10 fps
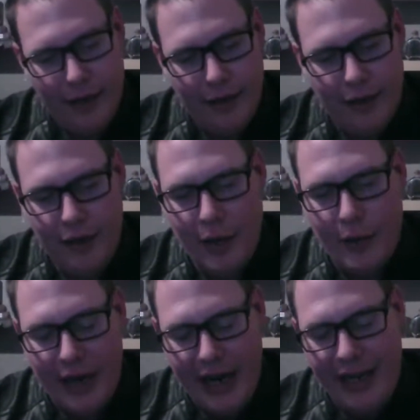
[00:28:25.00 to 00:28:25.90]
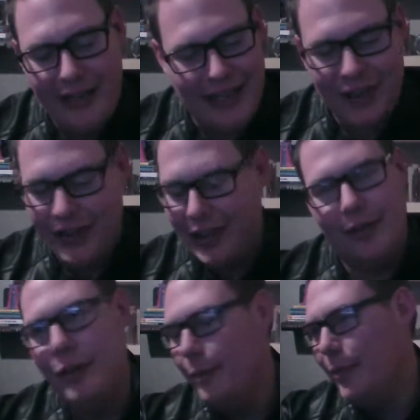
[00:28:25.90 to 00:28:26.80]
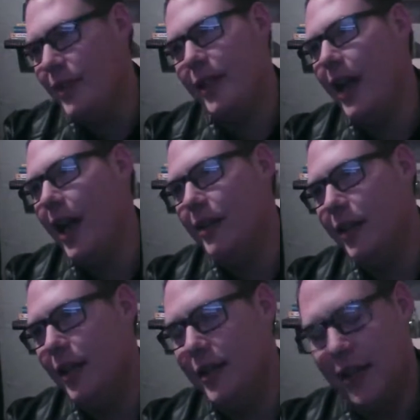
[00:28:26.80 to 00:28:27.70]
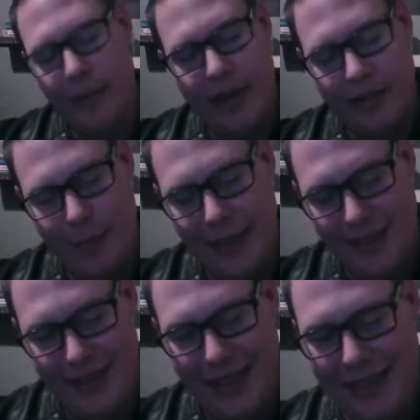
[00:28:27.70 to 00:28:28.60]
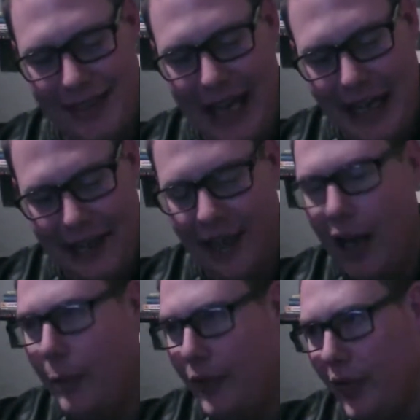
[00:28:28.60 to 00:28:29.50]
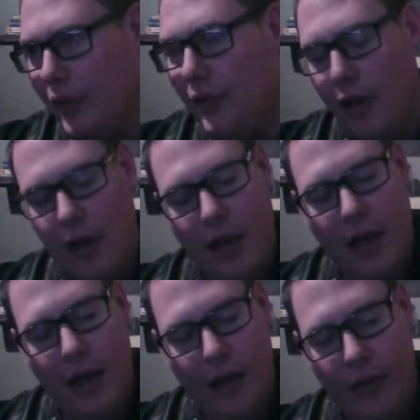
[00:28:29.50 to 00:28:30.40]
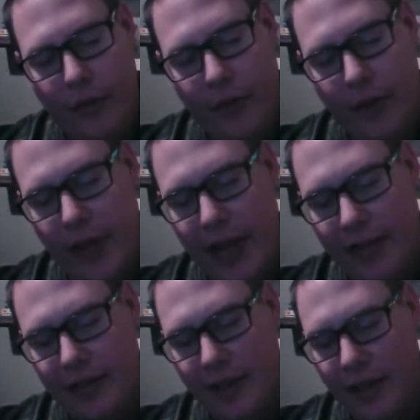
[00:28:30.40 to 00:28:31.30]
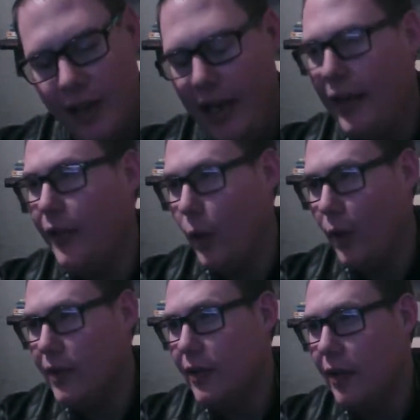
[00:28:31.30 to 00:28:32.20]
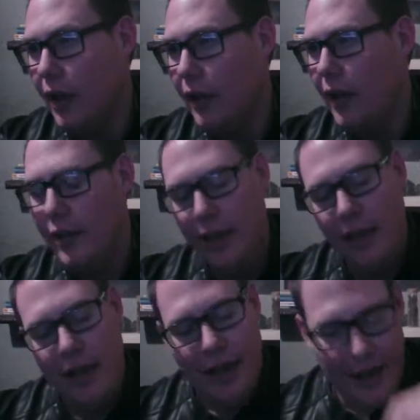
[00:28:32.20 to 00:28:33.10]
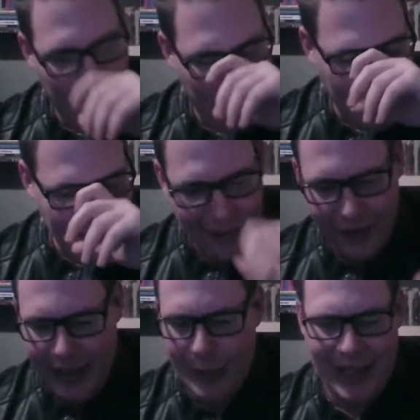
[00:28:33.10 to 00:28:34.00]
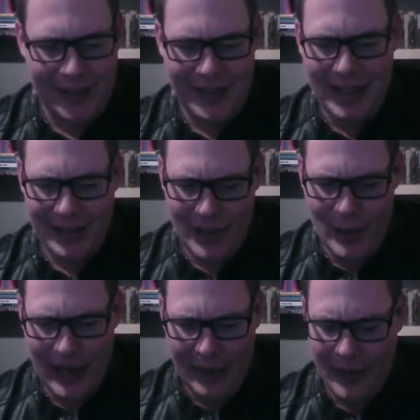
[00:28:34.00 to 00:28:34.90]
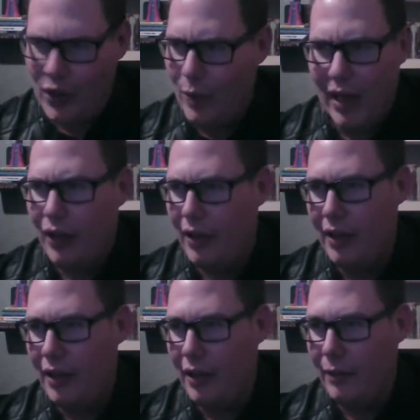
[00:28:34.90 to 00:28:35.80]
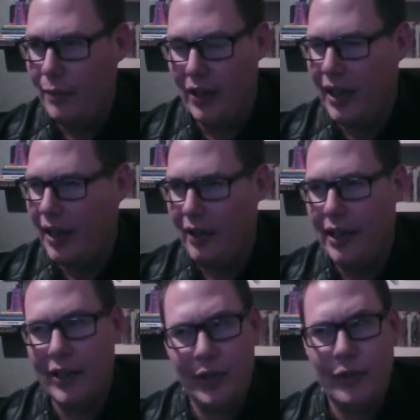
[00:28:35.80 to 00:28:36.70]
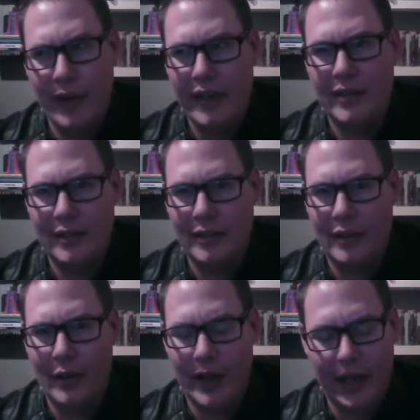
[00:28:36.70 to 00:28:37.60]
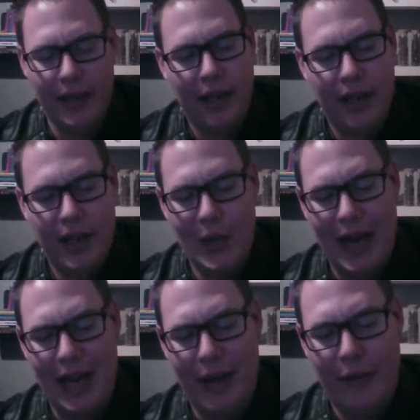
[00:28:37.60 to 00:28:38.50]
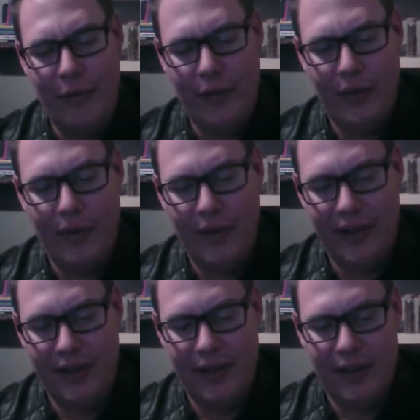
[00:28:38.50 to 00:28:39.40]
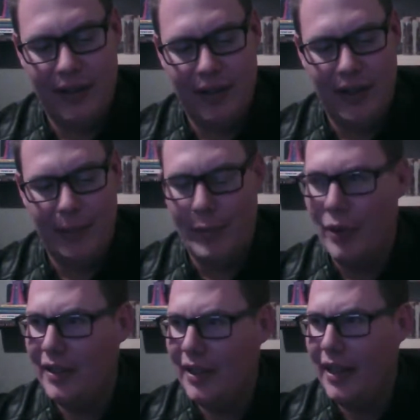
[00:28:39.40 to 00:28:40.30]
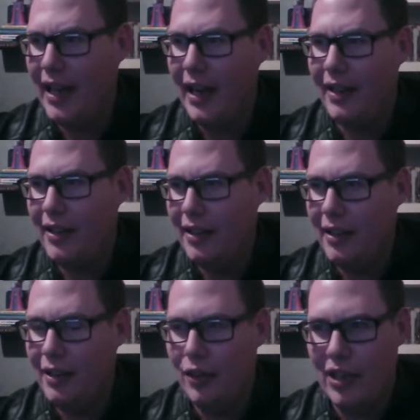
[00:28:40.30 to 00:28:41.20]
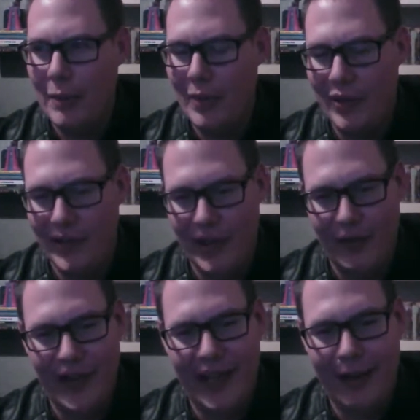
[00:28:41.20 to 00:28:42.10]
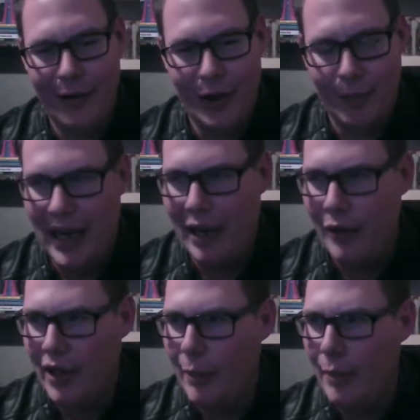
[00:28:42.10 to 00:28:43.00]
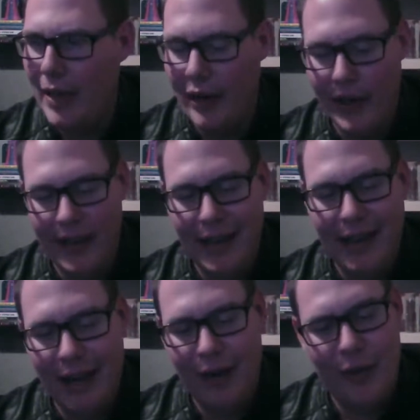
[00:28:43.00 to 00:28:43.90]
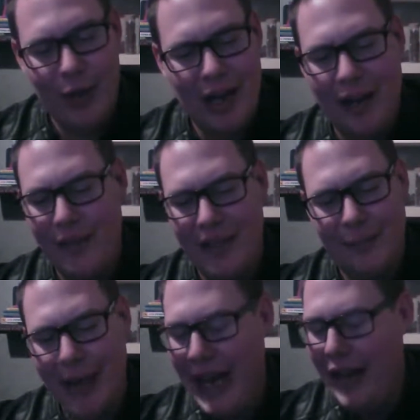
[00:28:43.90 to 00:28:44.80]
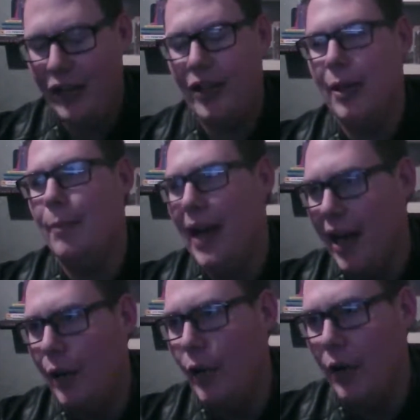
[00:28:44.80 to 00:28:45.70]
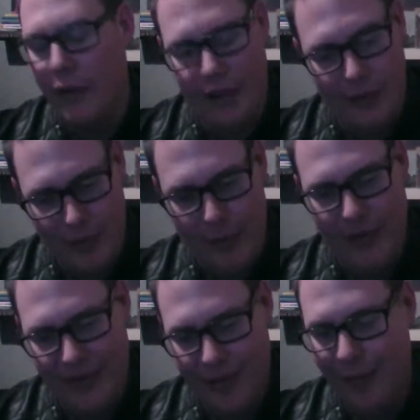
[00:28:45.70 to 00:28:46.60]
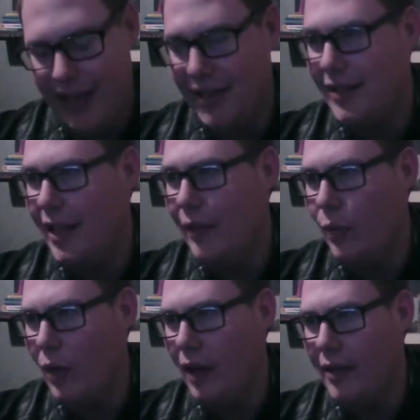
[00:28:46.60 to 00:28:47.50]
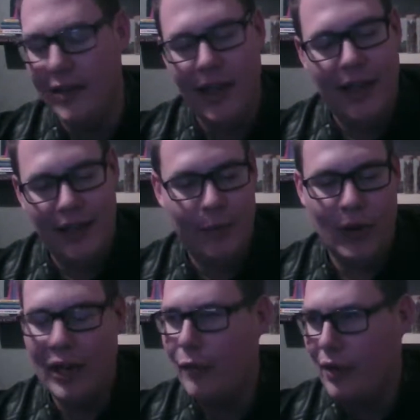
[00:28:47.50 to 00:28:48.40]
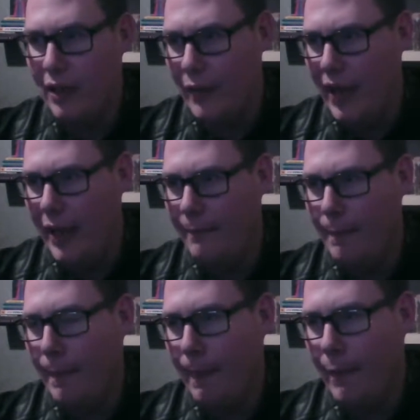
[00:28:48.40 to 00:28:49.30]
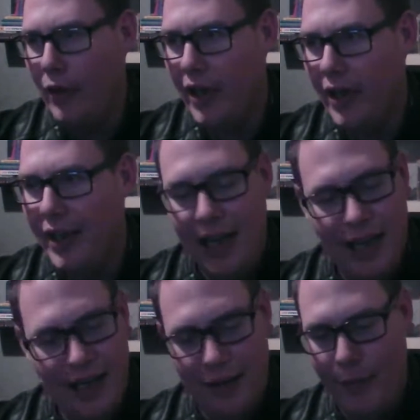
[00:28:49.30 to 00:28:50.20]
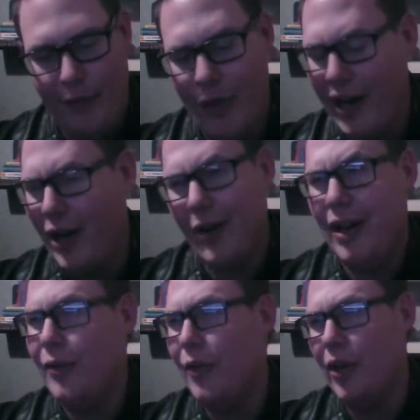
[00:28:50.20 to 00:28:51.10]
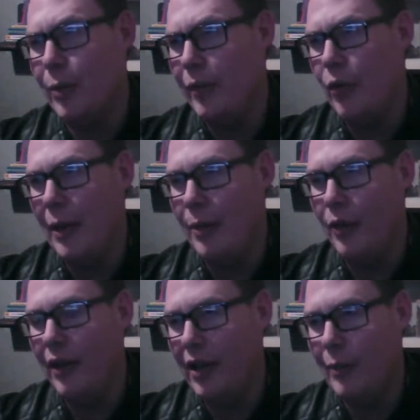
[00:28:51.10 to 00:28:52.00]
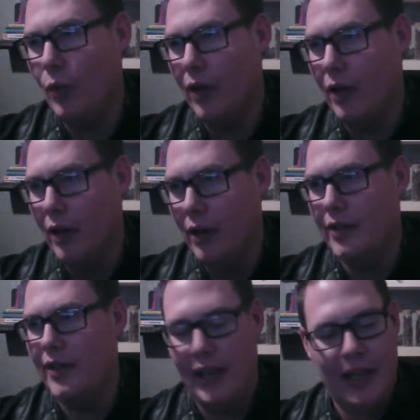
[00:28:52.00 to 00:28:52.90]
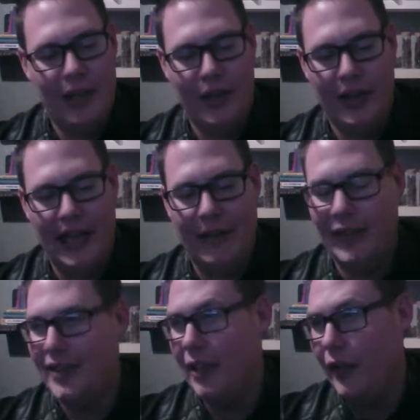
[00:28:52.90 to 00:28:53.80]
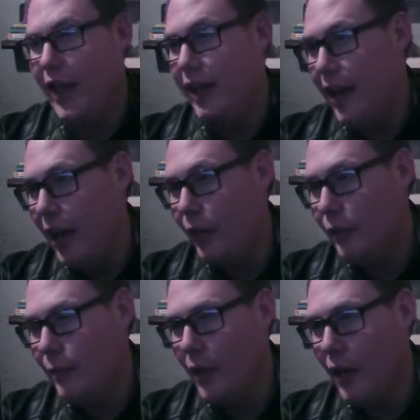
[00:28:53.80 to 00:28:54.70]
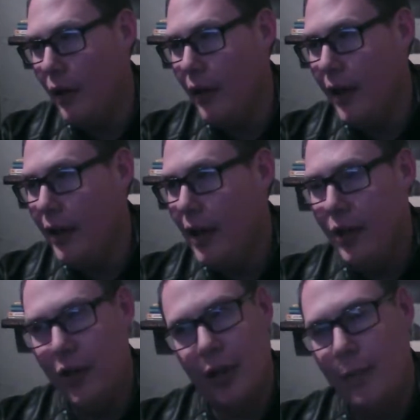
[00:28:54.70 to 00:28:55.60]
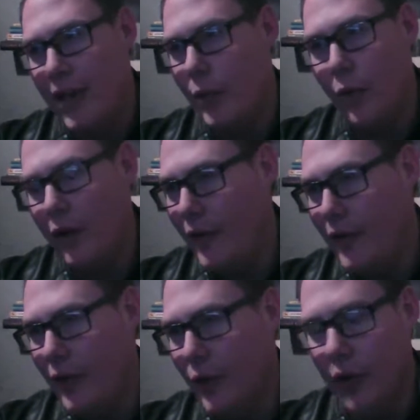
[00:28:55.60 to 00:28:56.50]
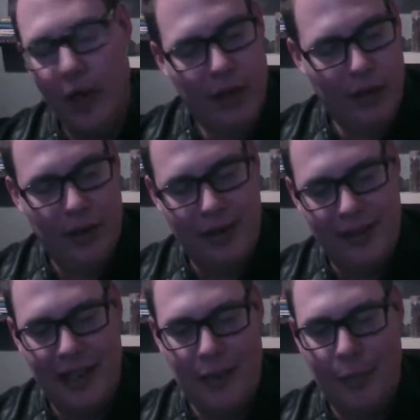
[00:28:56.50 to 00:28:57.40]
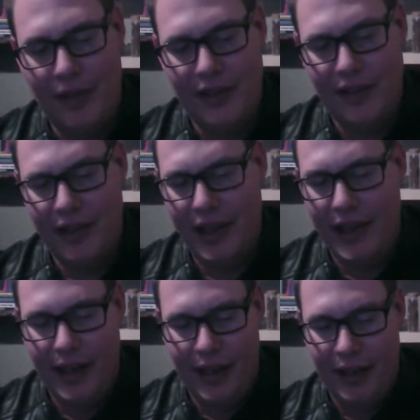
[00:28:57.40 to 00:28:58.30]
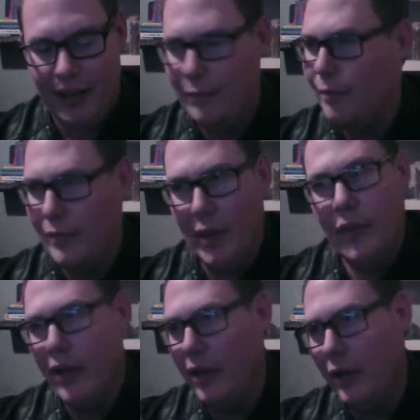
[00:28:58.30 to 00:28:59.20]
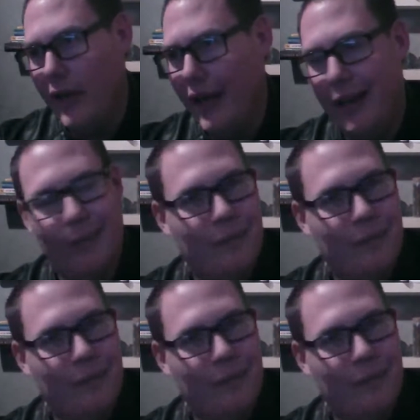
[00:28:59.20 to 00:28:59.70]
Another 8. It's actually, guys, in some aspects, it's the exact opposite of that 8 of Swords. All right. And basically what I see is that you have a duality here. You're kind of like a two-face. Okay. You have this imprisoning idea. You're keeping yourself down. You're bound up about it. However, you have this passionate power that is represented by this 8 of Wands to break free of that. Okay. And before I go any further, before I pull any more cards, you're going to have to settle that down. All right. You're going to pick one of the two. You're going to stay imprisoned. And if you're going to do that,